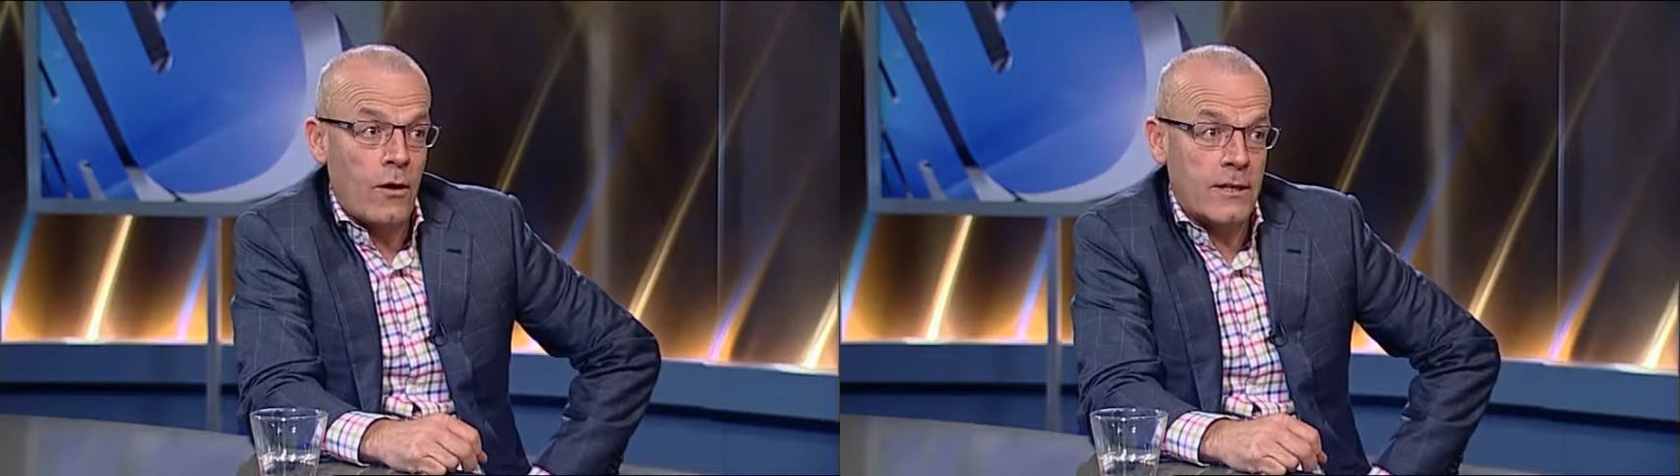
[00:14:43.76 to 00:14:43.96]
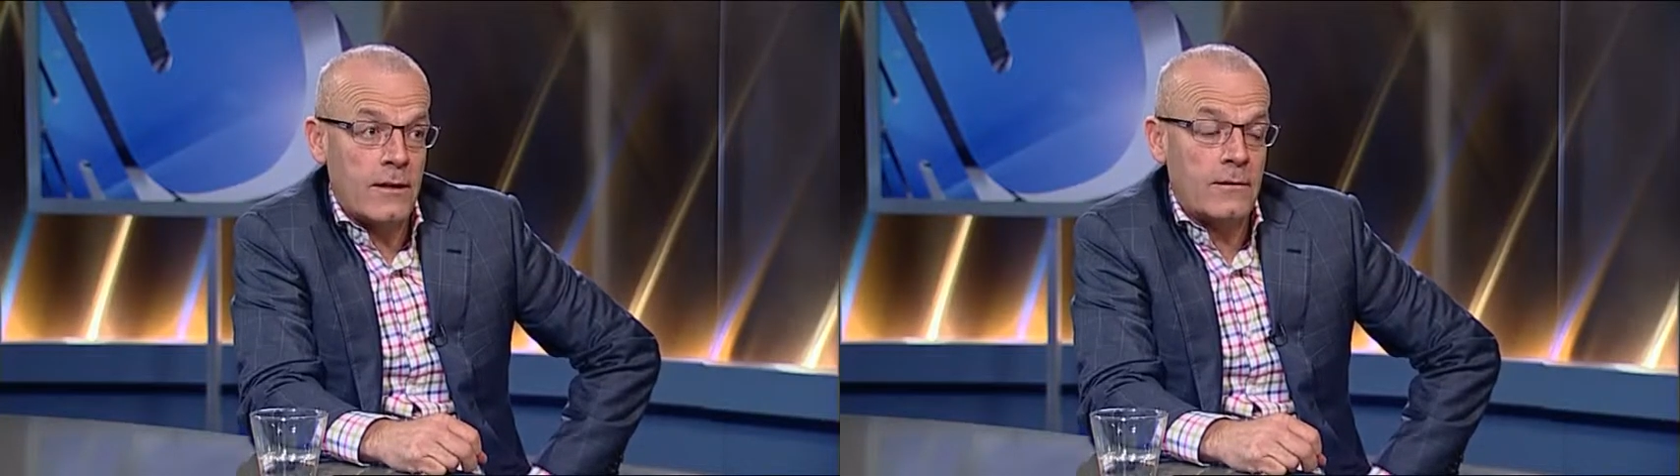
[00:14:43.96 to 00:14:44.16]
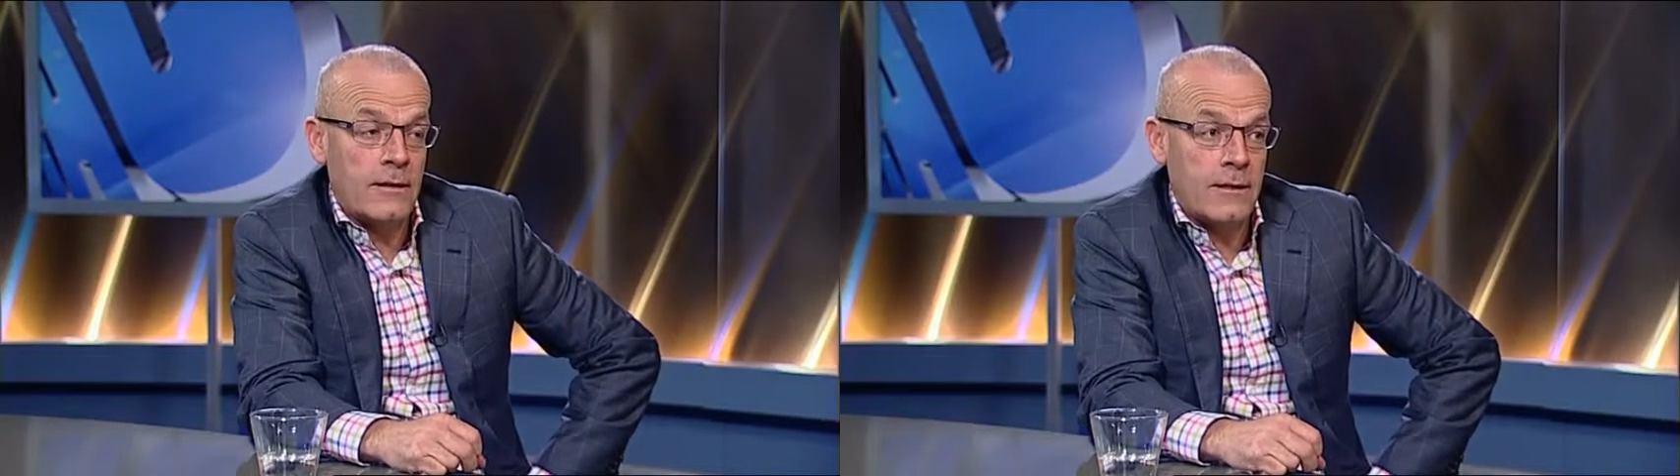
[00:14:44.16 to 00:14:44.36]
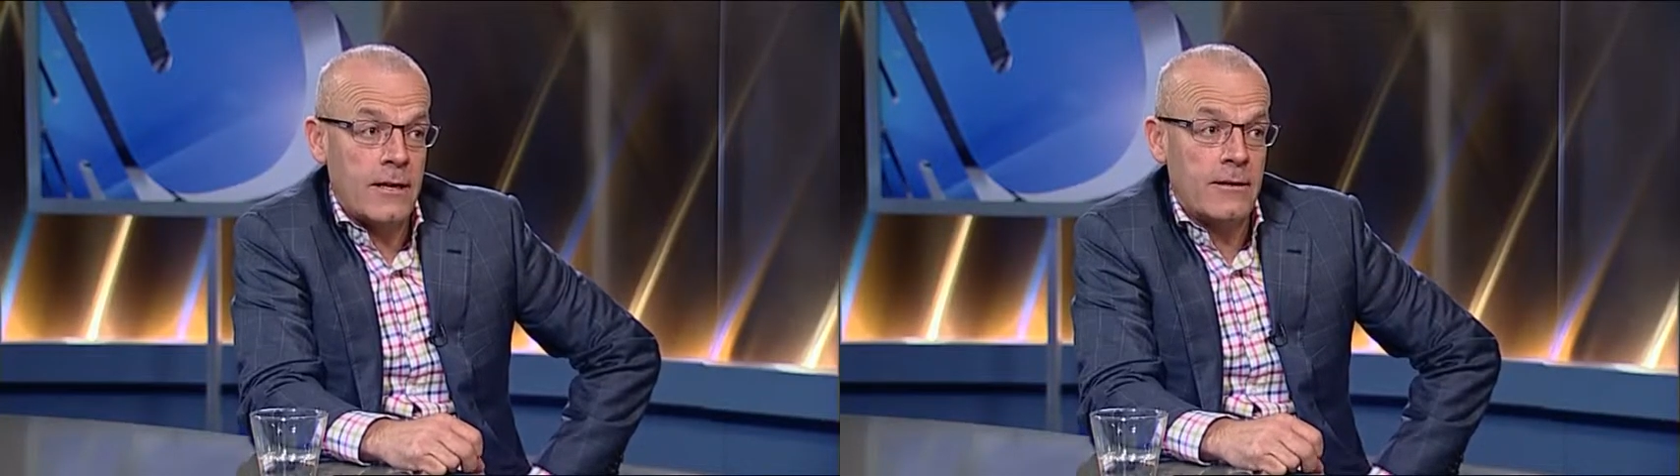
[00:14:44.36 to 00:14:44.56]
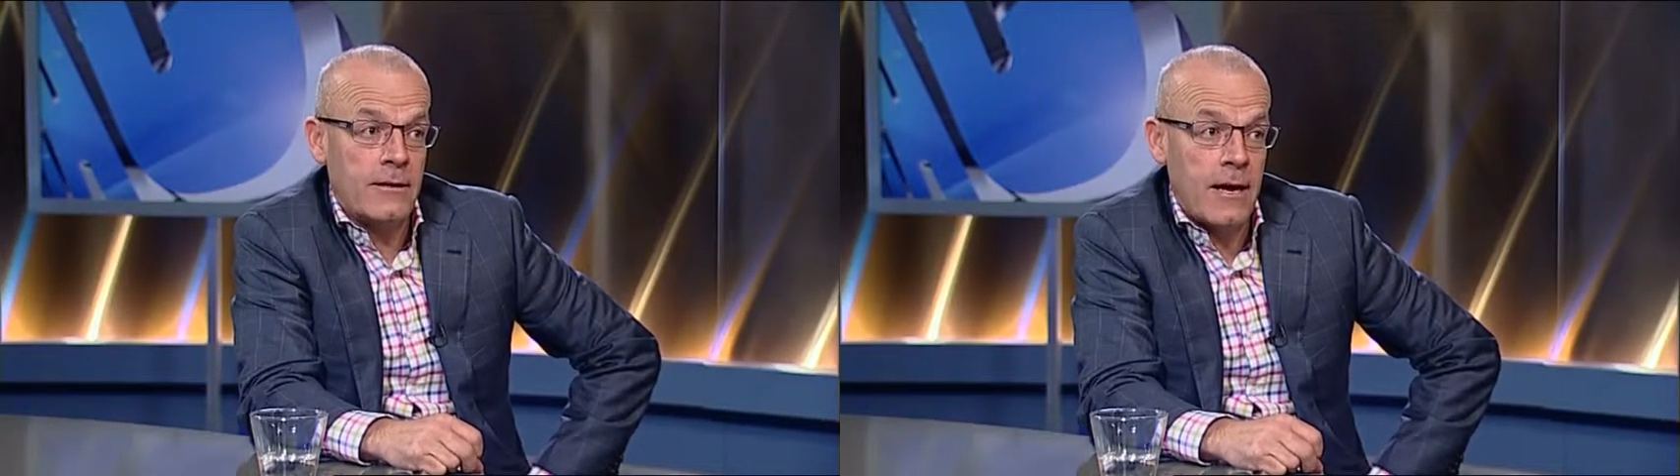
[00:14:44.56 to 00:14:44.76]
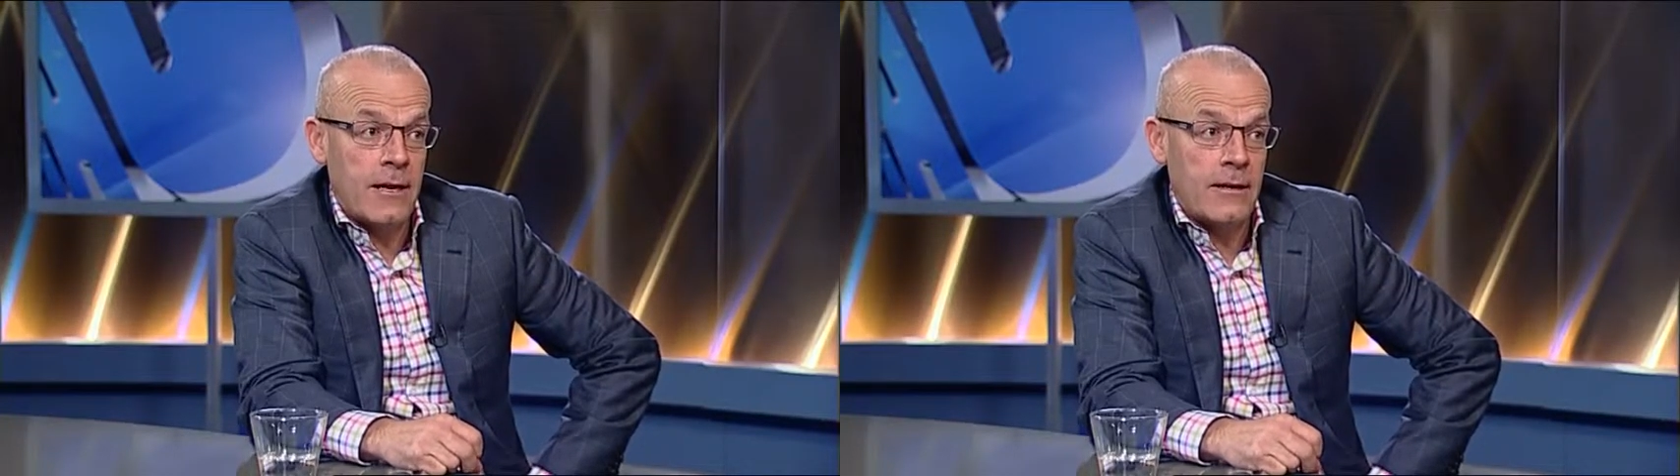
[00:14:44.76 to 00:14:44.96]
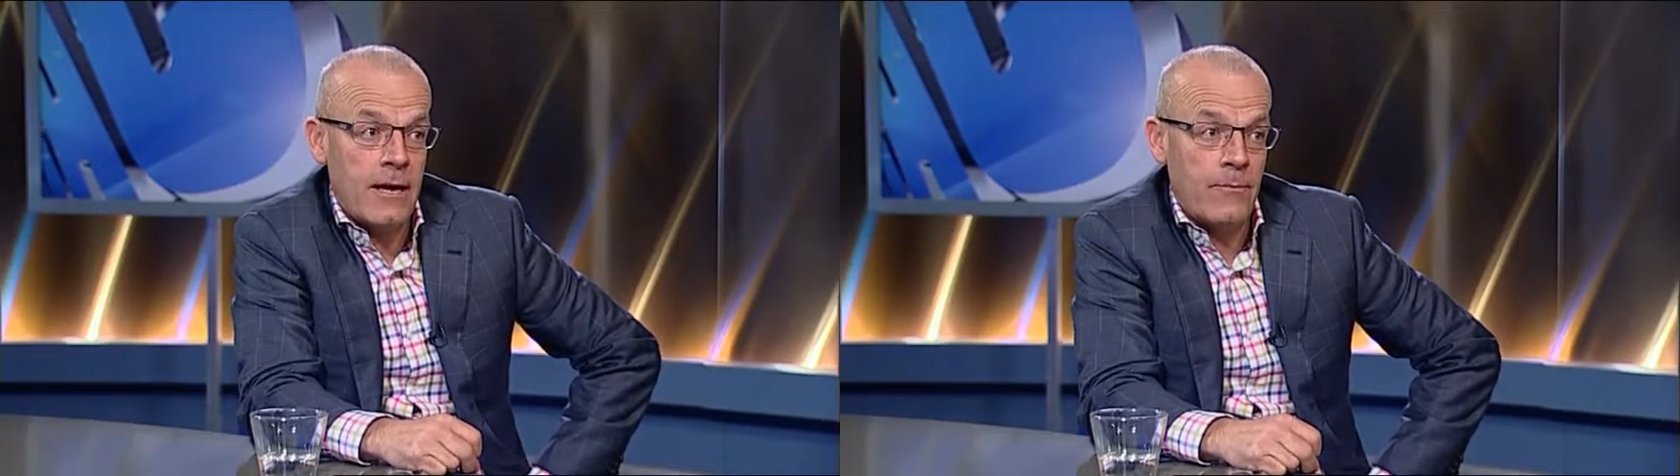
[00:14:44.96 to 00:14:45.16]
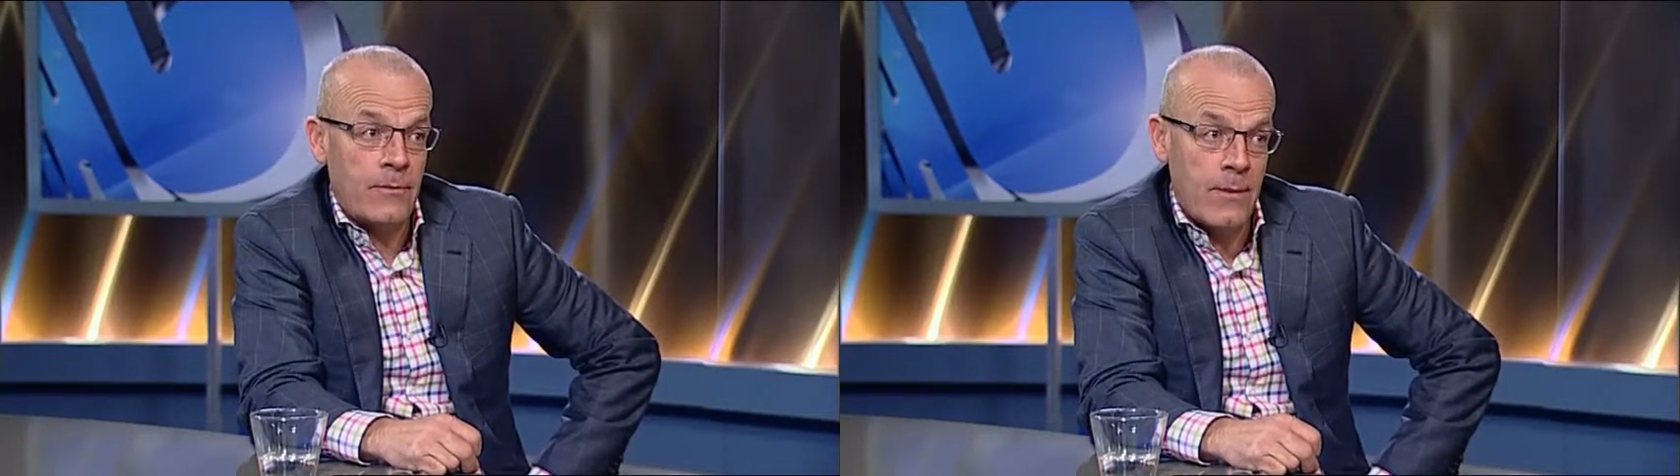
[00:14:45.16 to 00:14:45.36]
Oh, it did.
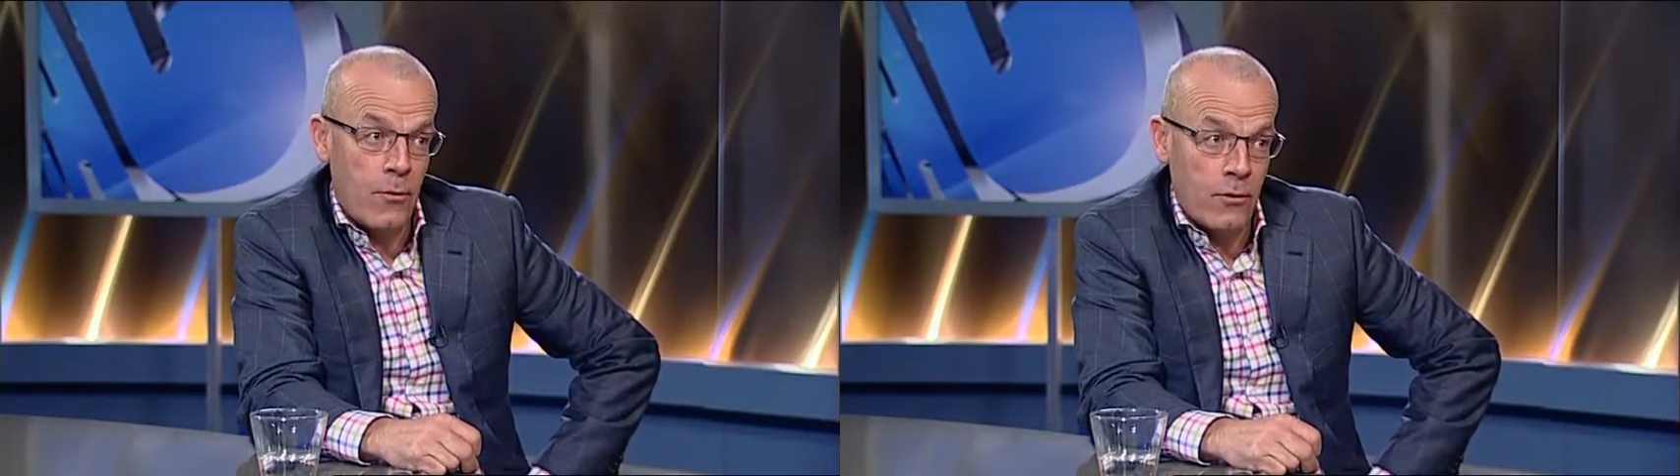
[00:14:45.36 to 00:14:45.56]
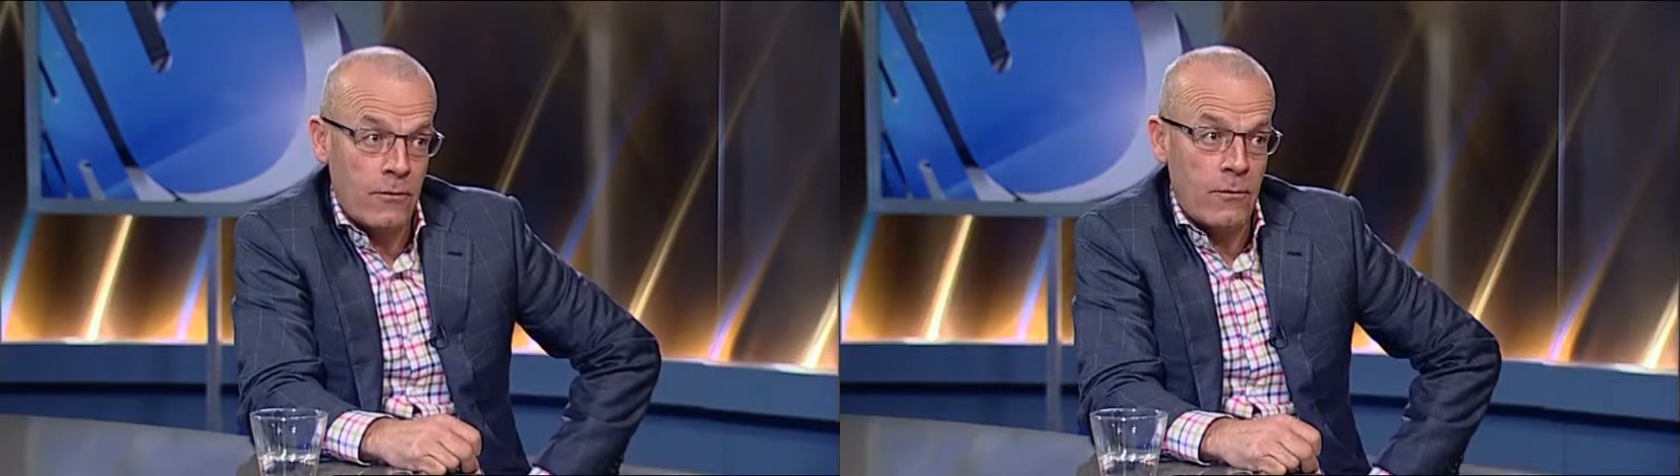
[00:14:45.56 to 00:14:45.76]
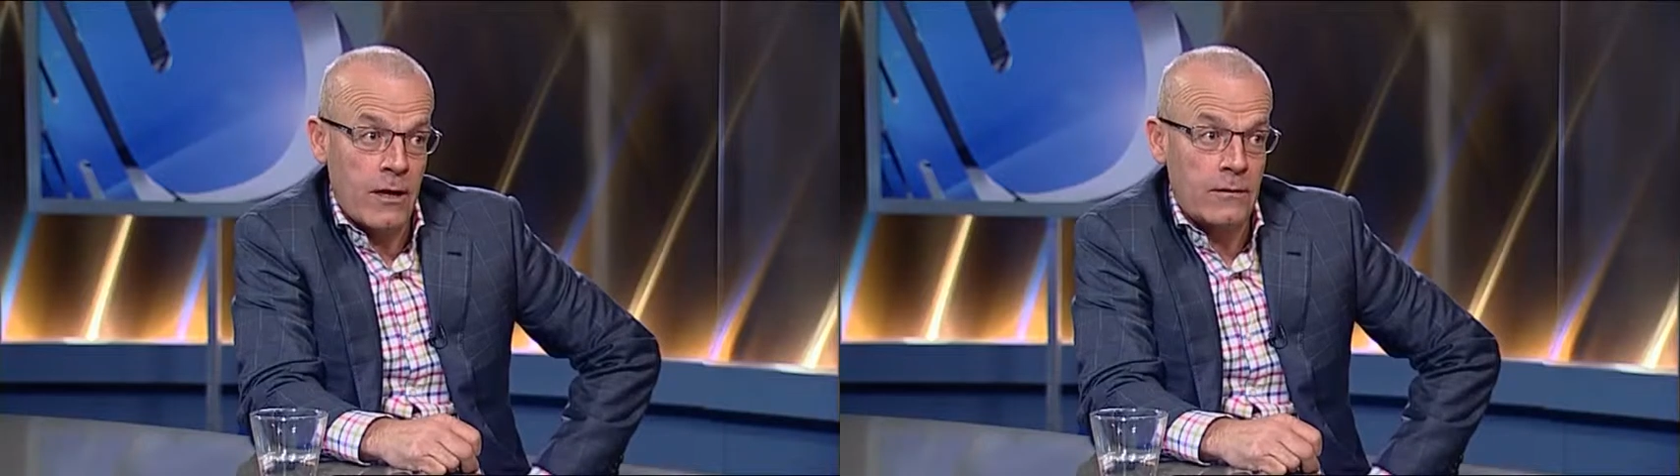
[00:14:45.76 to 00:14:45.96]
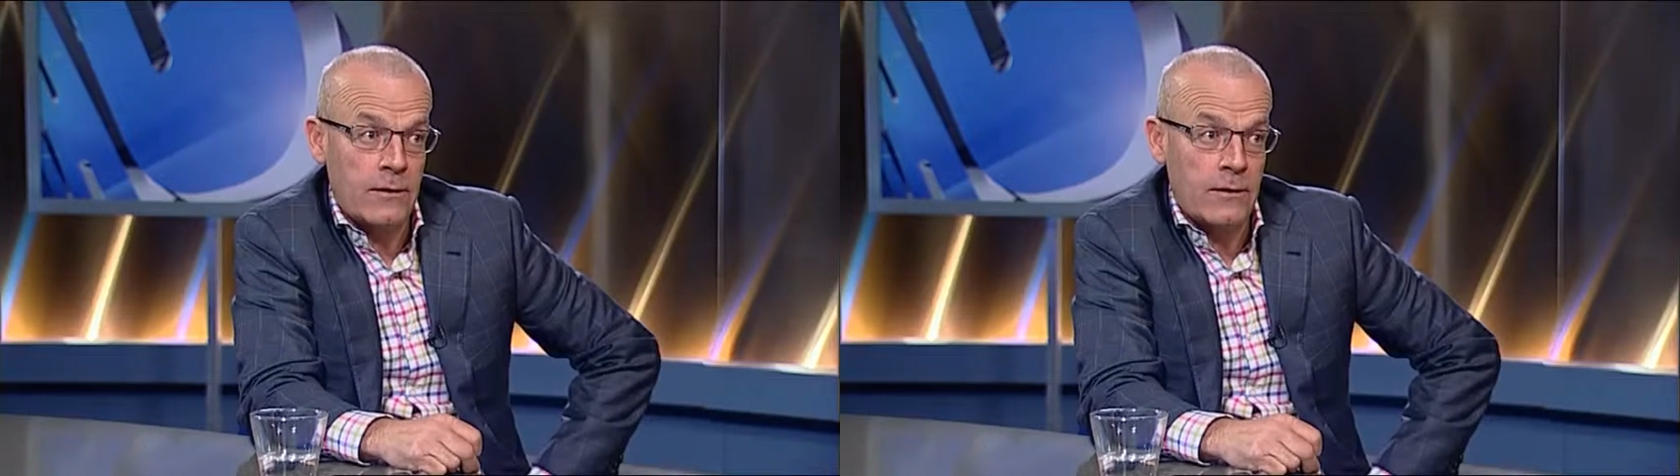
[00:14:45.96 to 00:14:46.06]
And they bought her well,